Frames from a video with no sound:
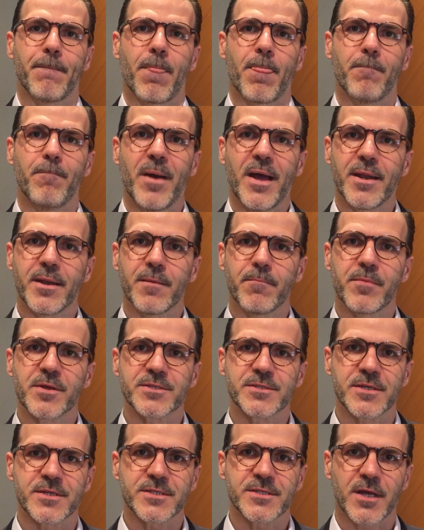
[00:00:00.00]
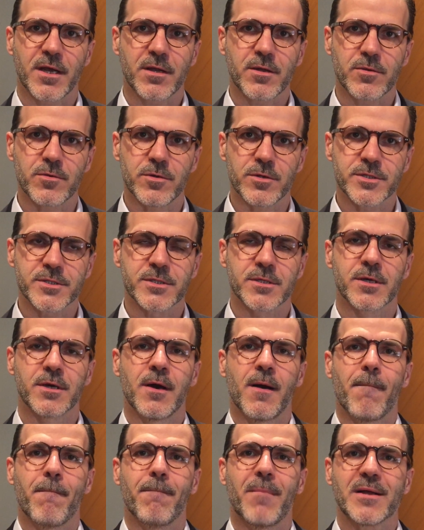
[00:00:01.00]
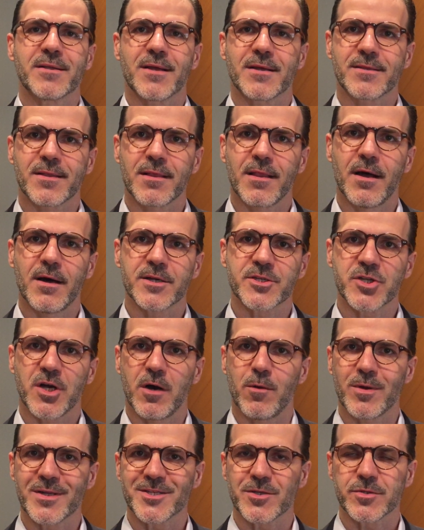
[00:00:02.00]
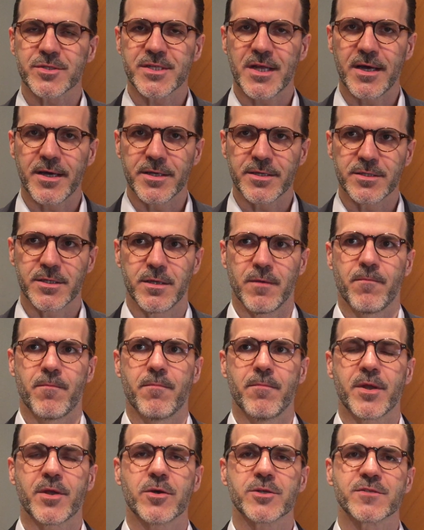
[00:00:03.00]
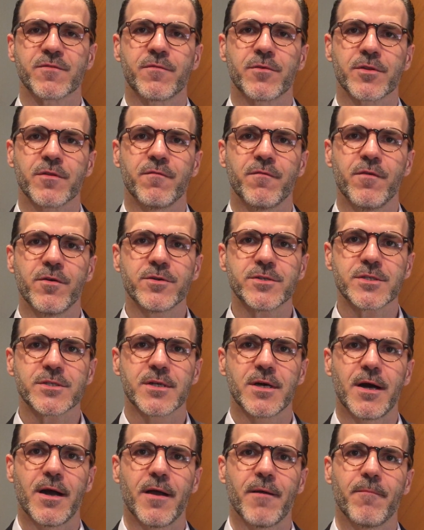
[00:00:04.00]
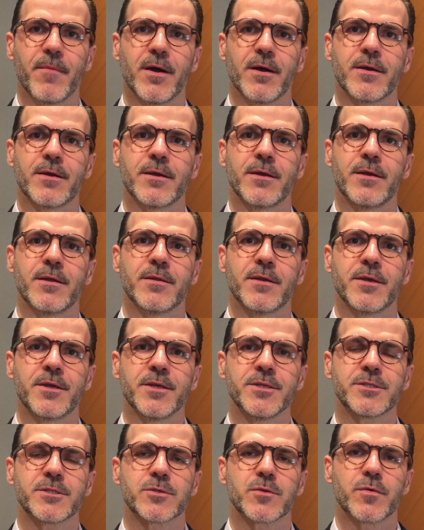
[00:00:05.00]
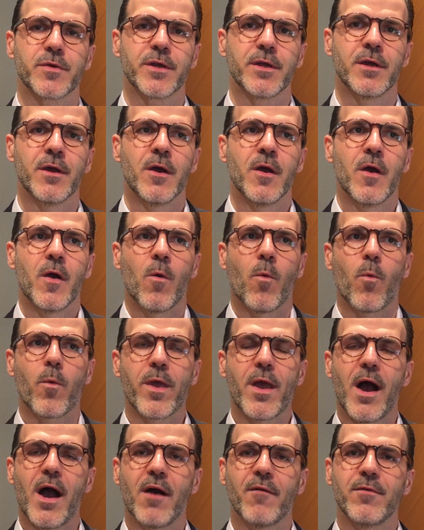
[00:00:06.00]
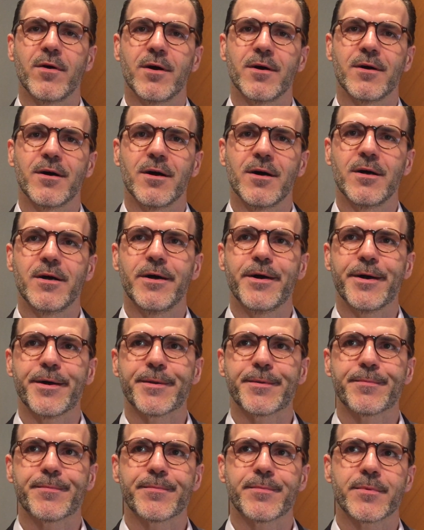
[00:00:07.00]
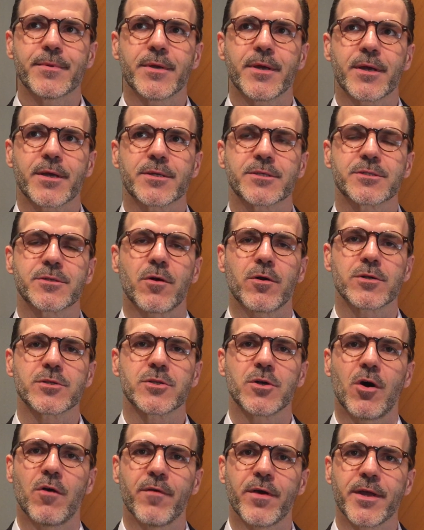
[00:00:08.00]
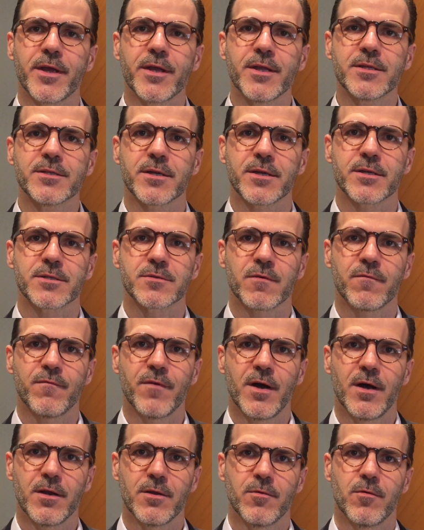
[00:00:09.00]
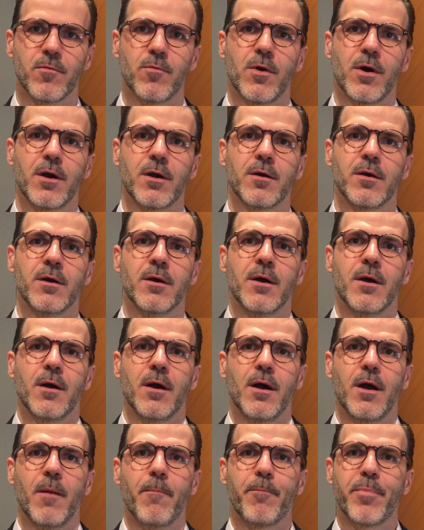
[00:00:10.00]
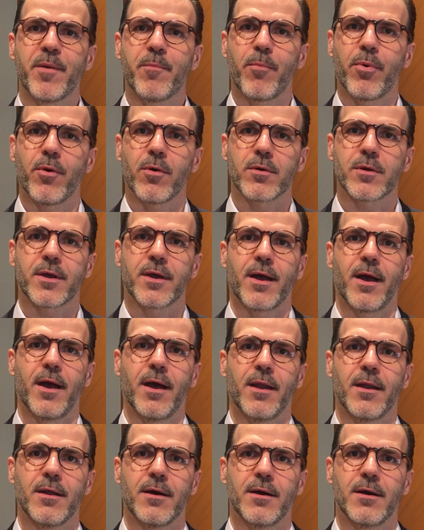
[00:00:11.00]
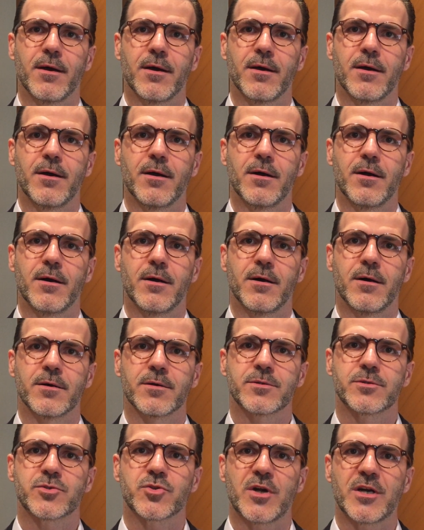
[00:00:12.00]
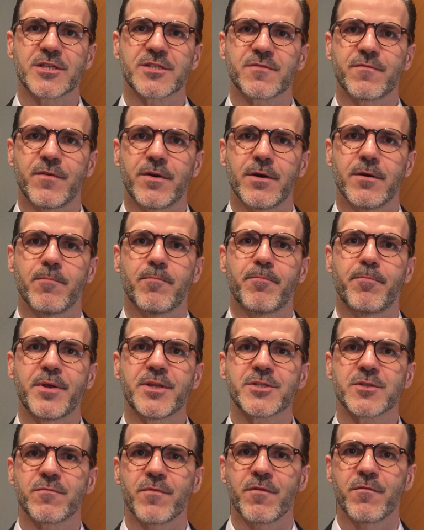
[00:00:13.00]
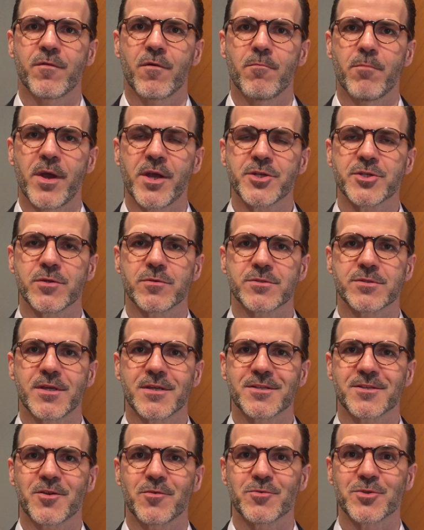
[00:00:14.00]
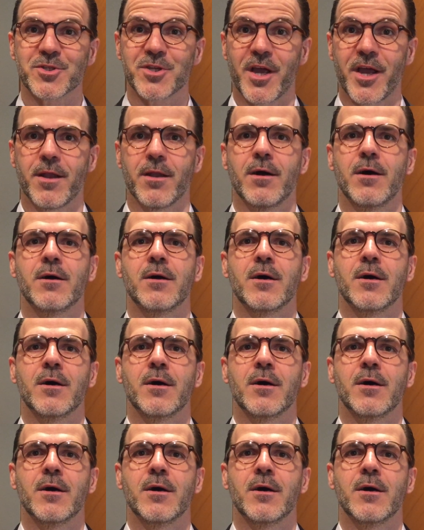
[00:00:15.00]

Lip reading: many business sectors, but at large our society, because for the first time in the history, we have a sort of internet of value where people can transfer piece of information that contain